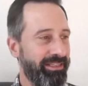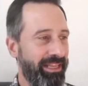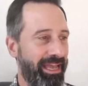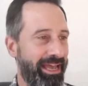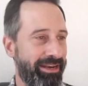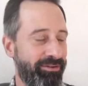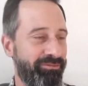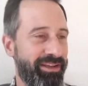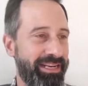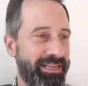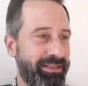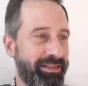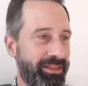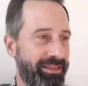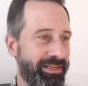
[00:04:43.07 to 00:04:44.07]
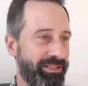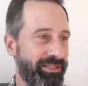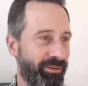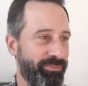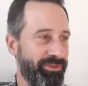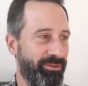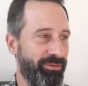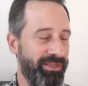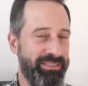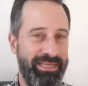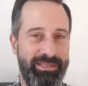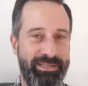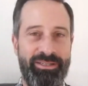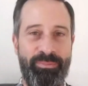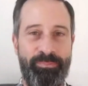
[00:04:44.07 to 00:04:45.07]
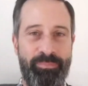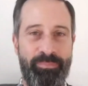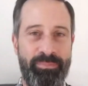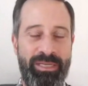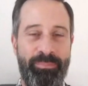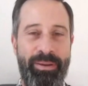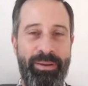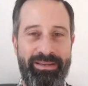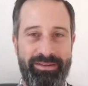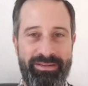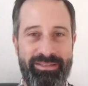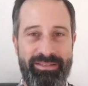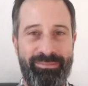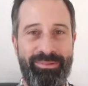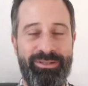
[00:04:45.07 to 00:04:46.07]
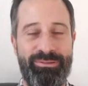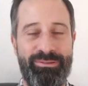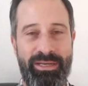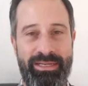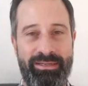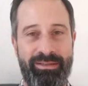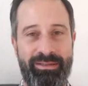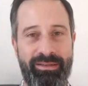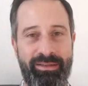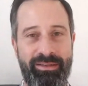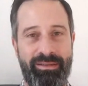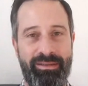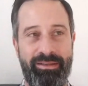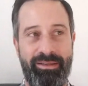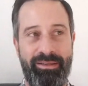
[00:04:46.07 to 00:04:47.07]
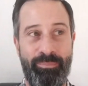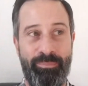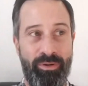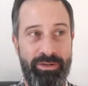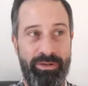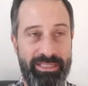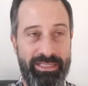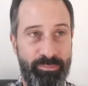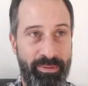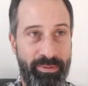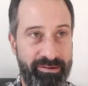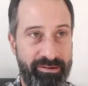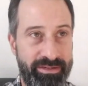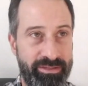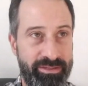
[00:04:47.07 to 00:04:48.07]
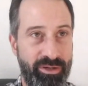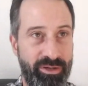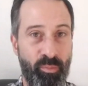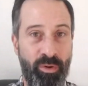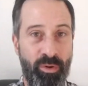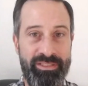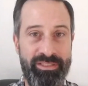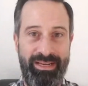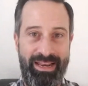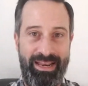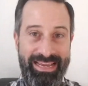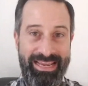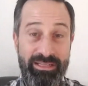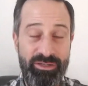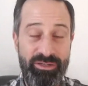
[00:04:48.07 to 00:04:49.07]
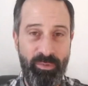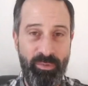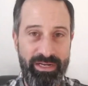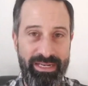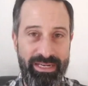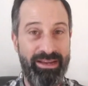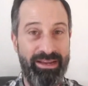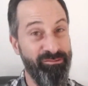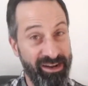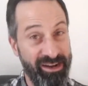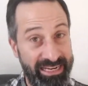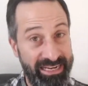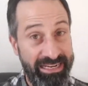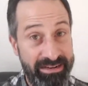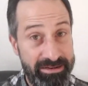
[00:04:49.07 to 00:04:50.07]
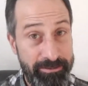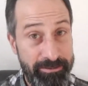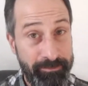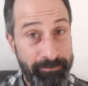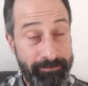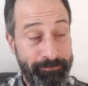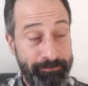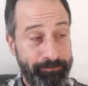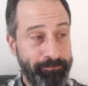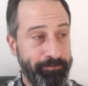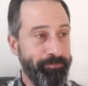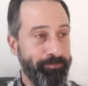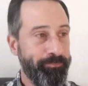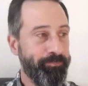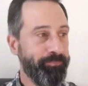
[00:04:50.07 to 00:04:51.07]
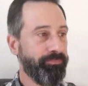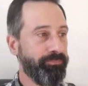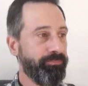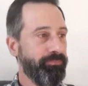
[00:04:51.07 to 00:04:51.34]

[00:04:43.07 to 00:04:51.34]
And it really, I think, sums up this interdependency between employee experience. So what's it like to work here really? And